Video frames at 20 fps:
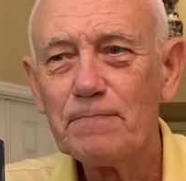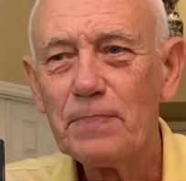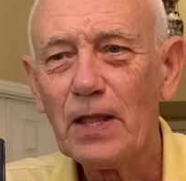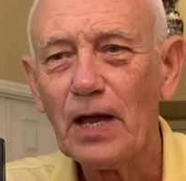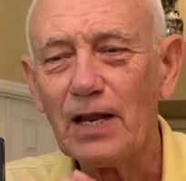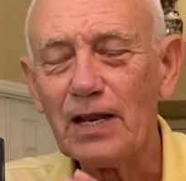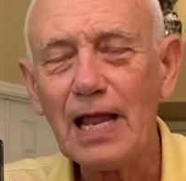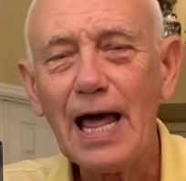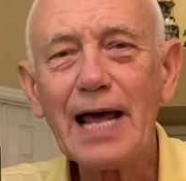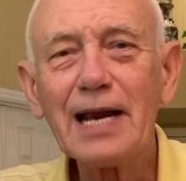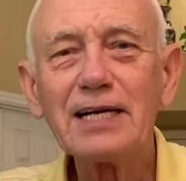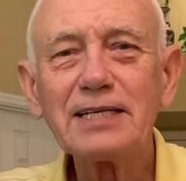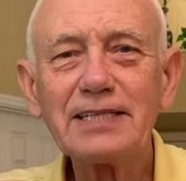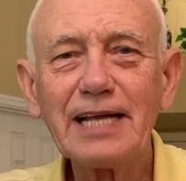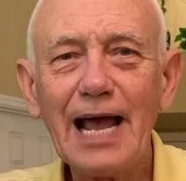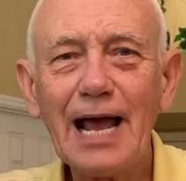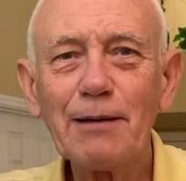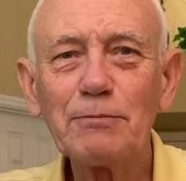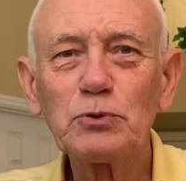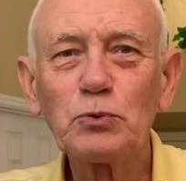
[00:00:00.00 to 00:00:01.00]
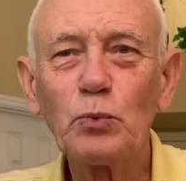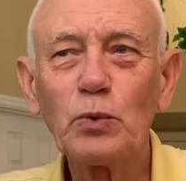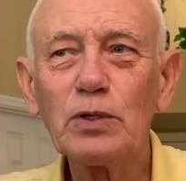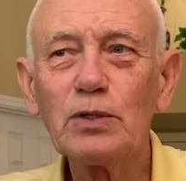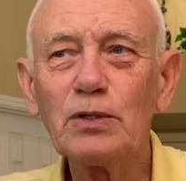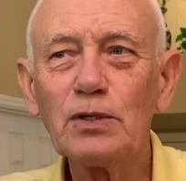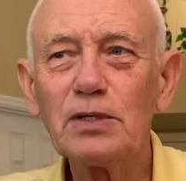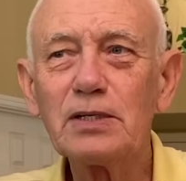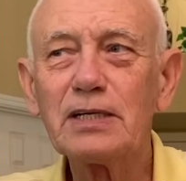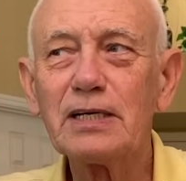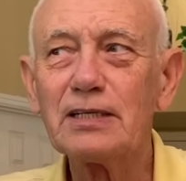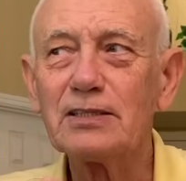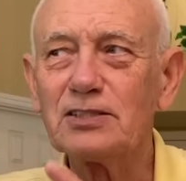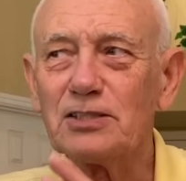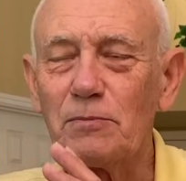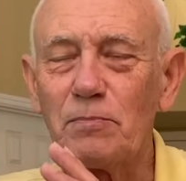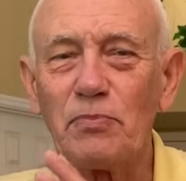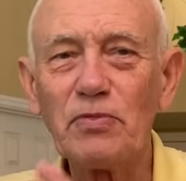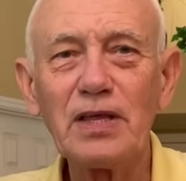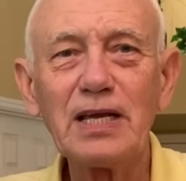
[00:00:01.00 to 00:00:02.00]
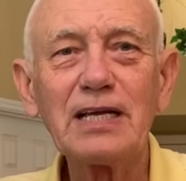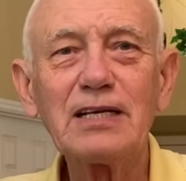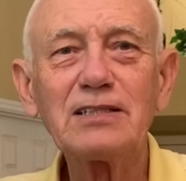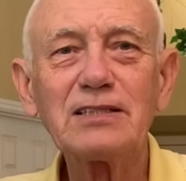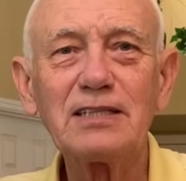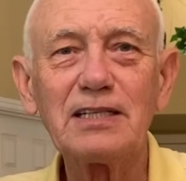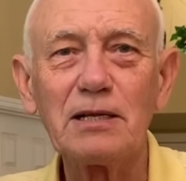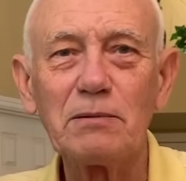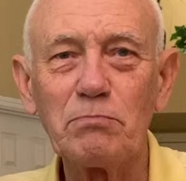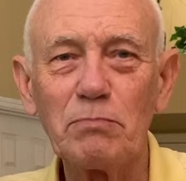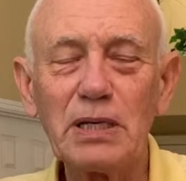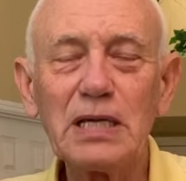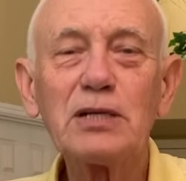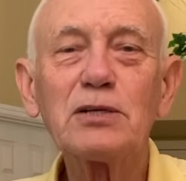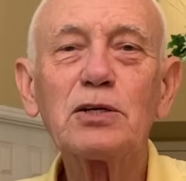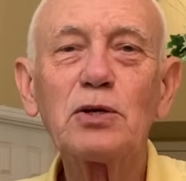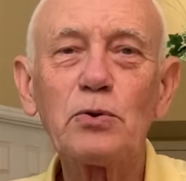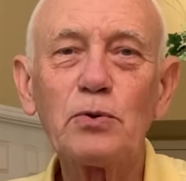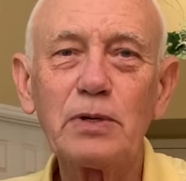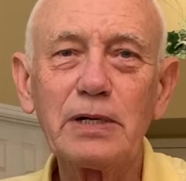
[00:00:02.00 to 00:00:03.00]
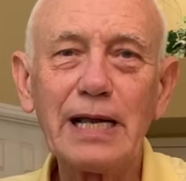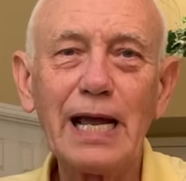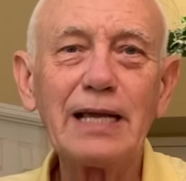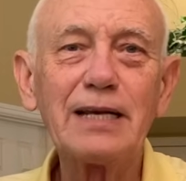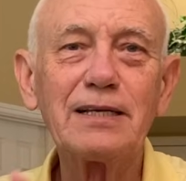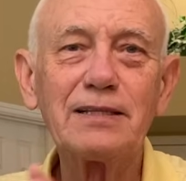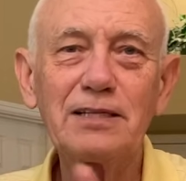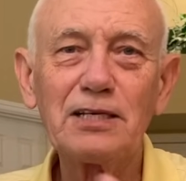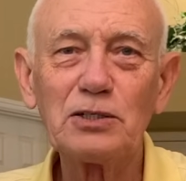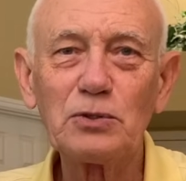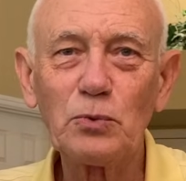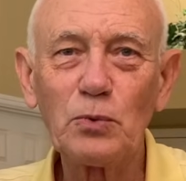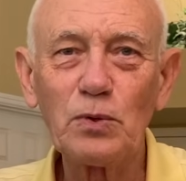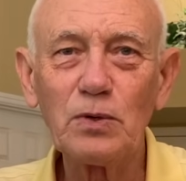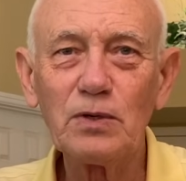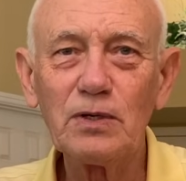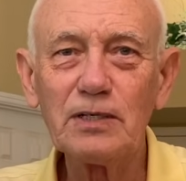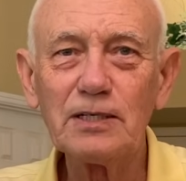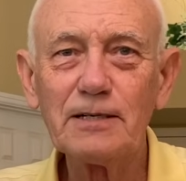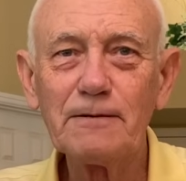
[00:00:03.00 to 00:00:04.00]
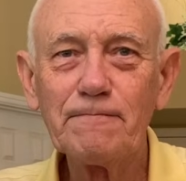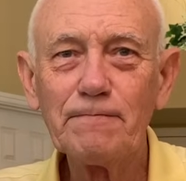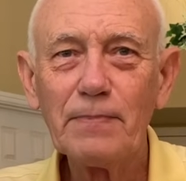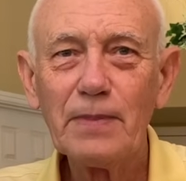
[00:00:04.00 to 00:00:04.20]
a lot of times we'll look at some things that men create in this world,